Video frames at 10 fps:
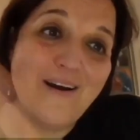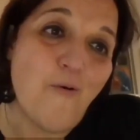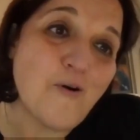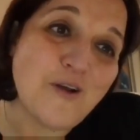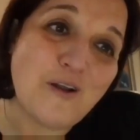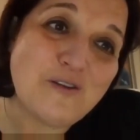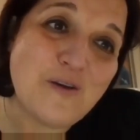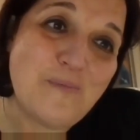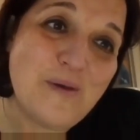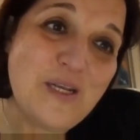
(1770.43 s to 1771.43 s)
walked
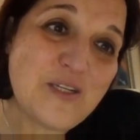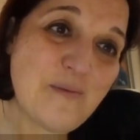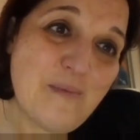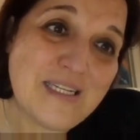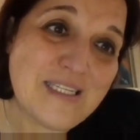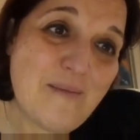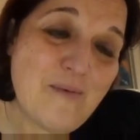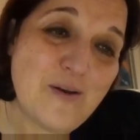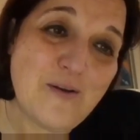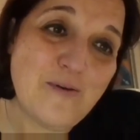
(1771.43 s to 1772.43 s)
onto a beach and met
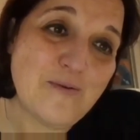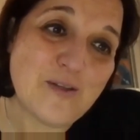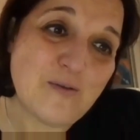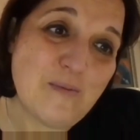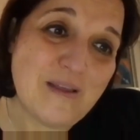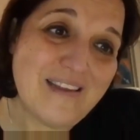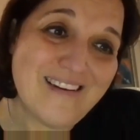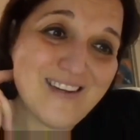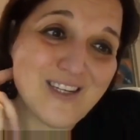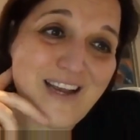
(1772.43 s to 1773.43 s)
someone who was swimming the
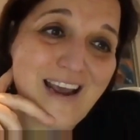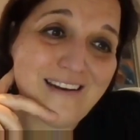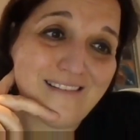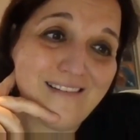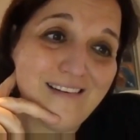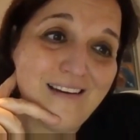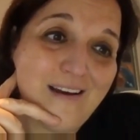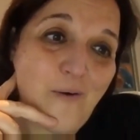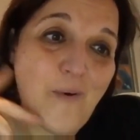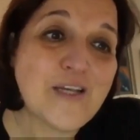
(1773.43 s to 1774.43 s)
English Channel,
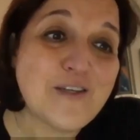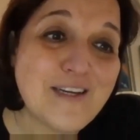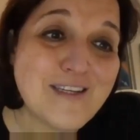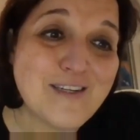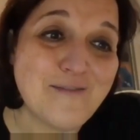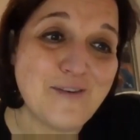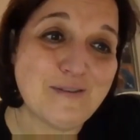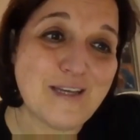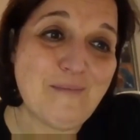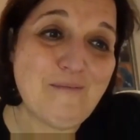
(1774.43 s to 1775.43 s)
went to interview
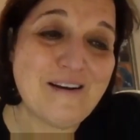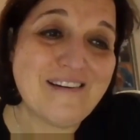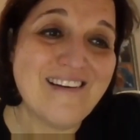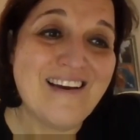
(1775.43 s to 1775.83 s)
someone